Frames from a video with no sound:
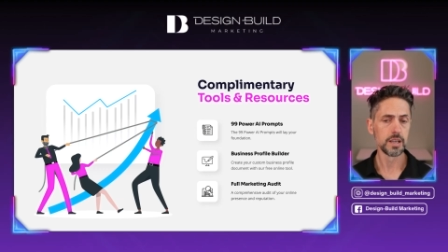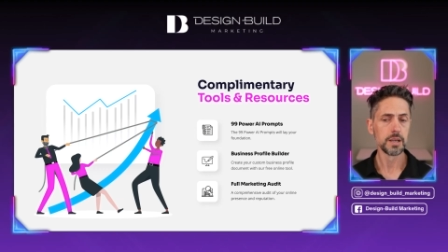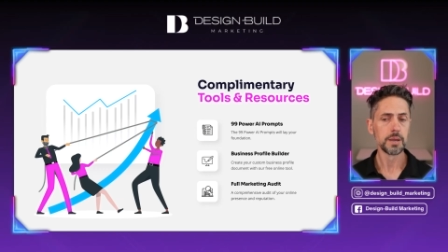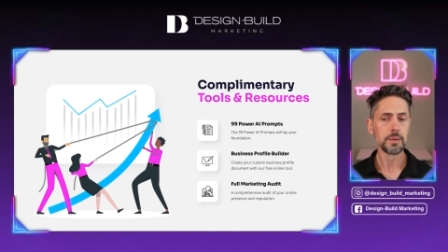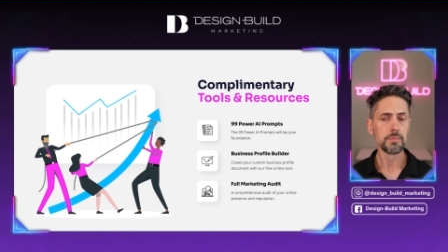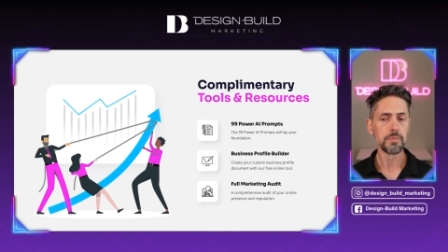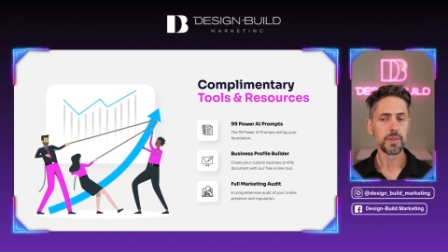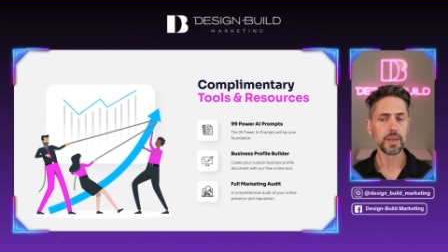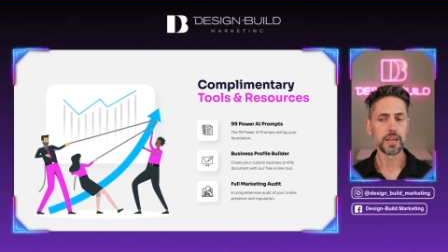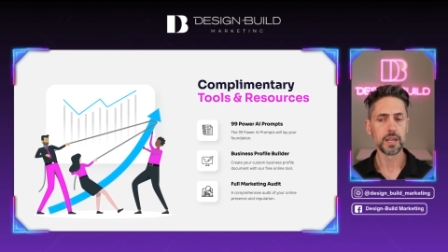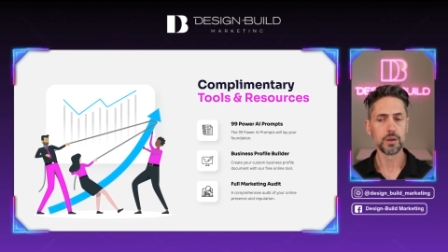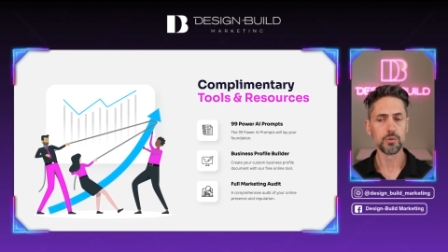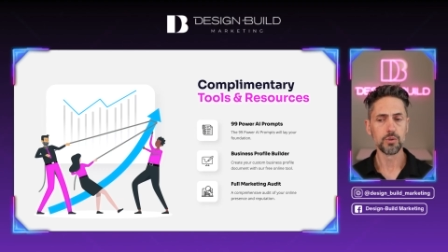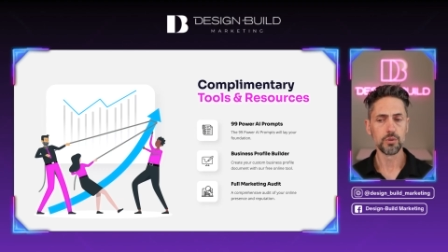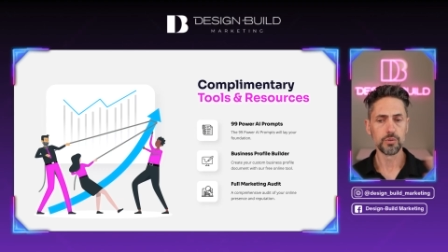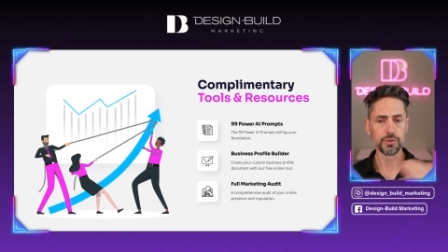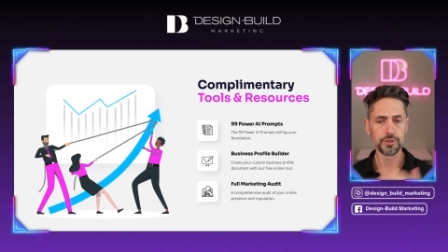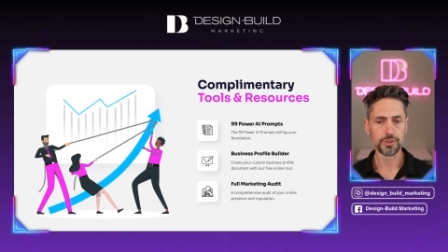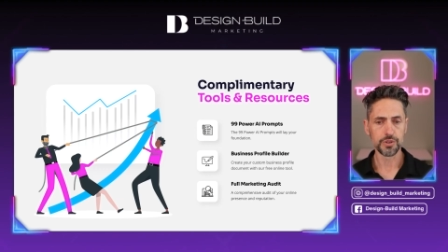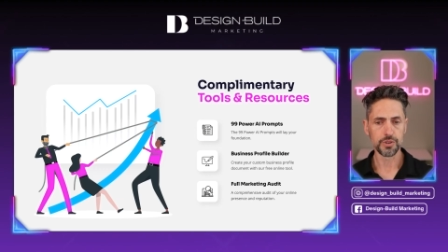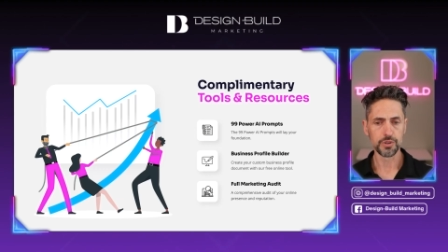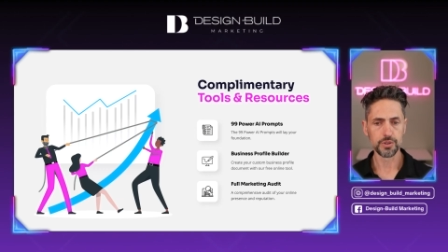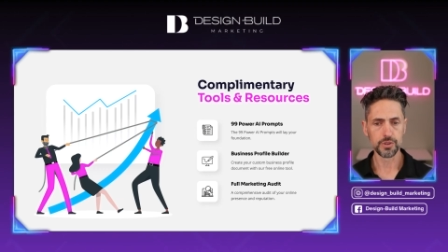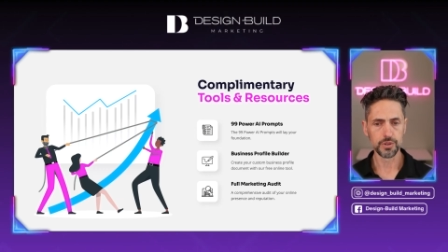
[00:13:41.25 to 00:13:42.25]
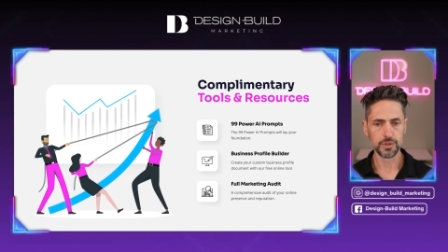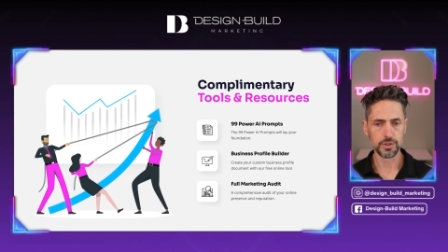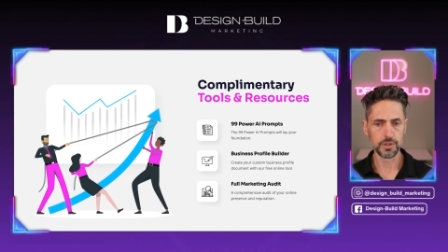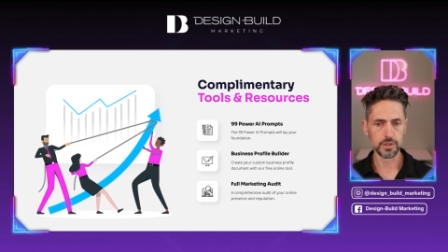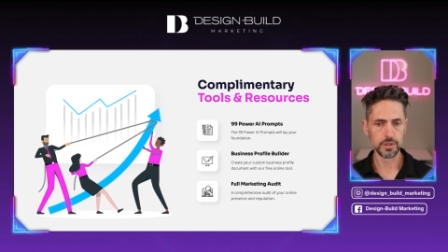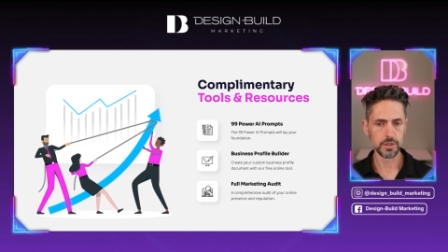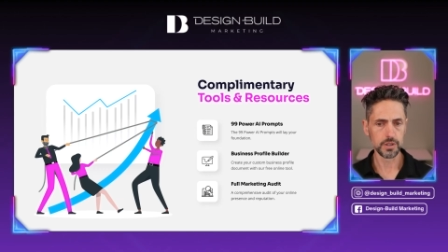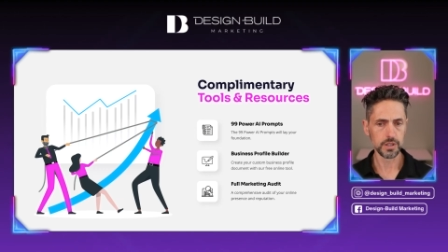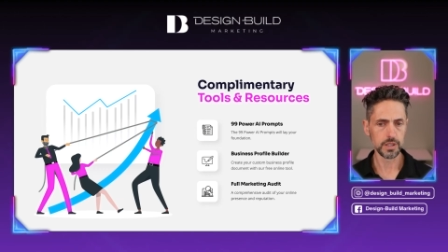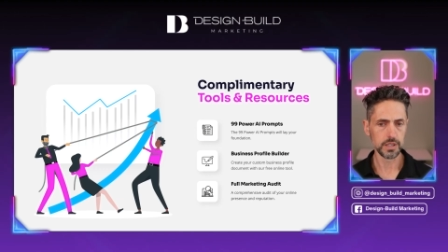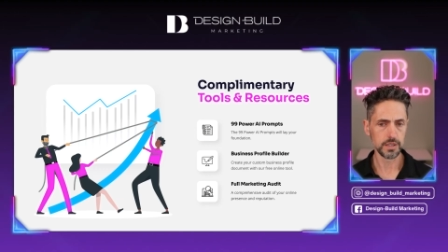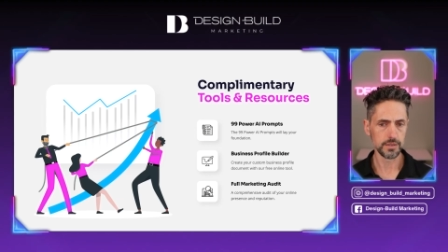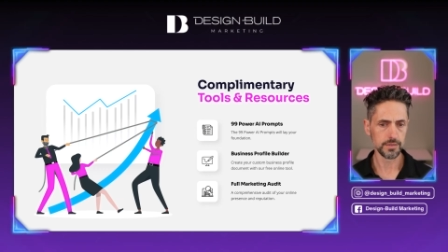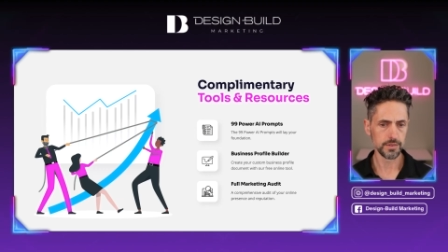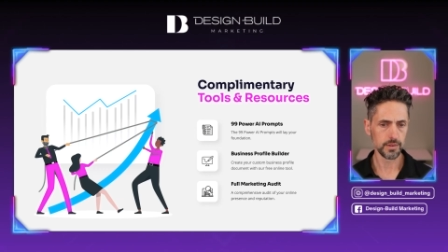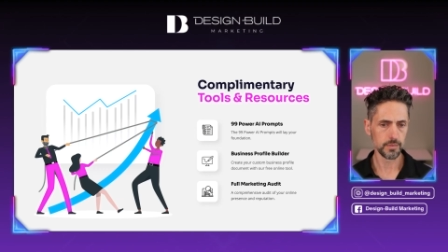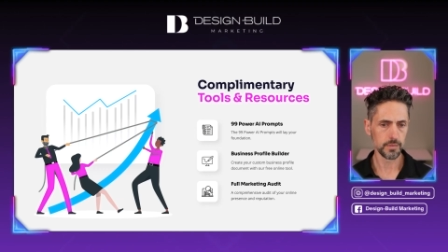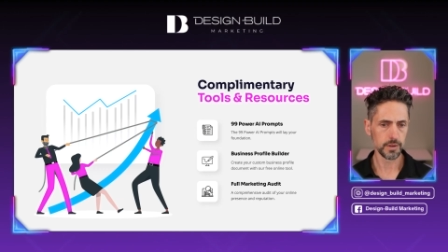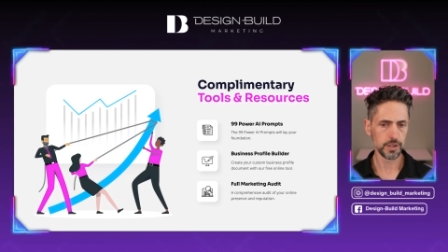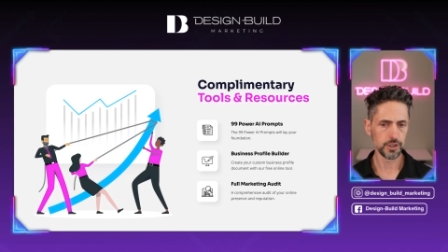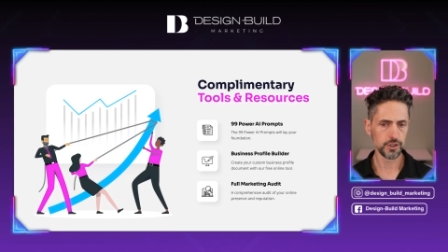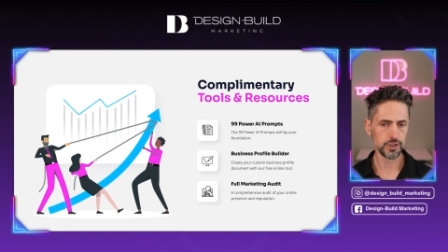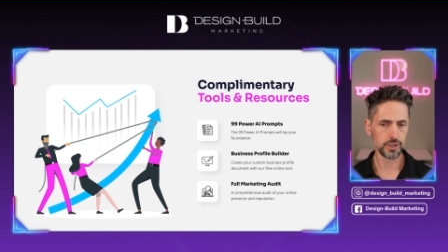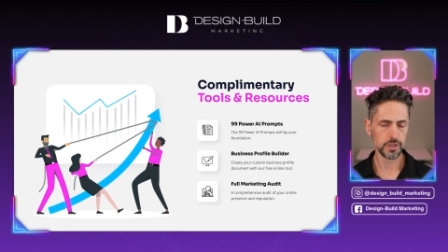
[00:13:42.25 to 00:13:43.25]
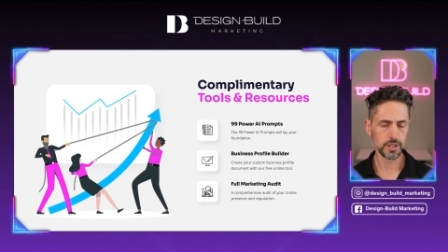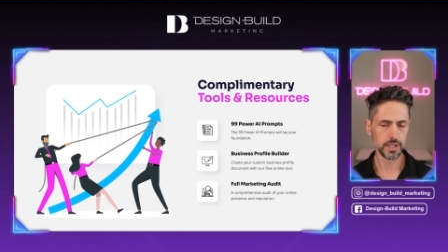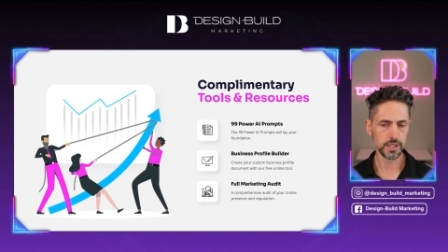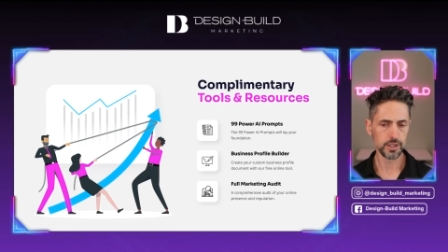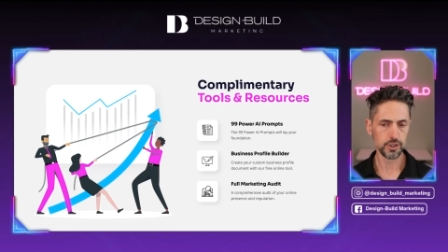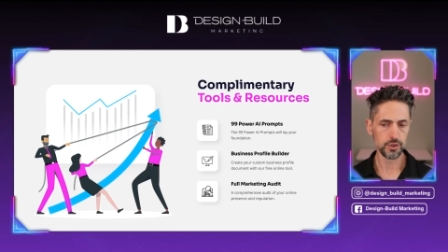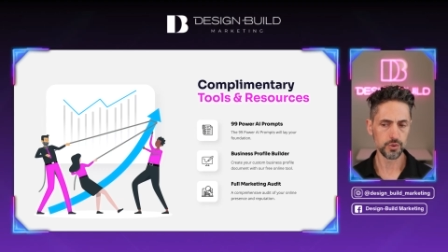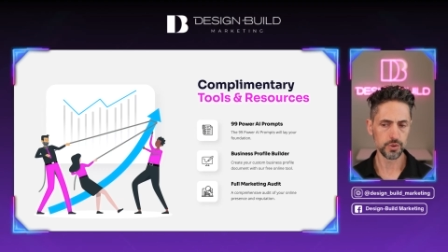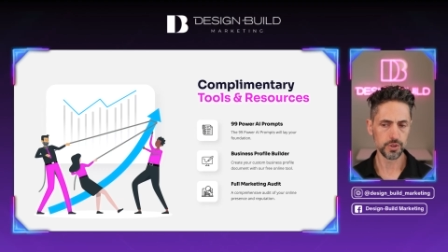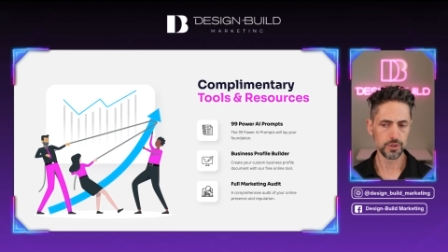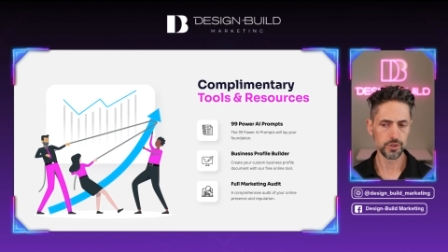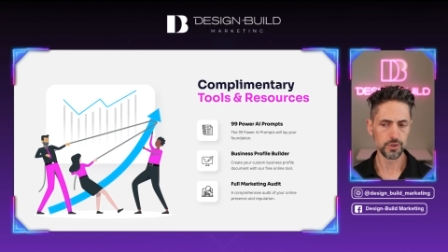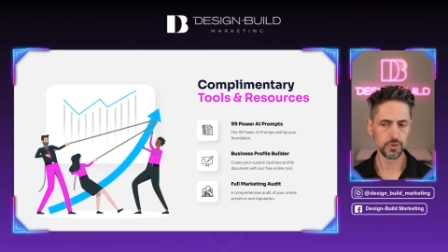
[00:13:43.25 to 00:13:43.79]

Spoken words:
and it will return the information that you can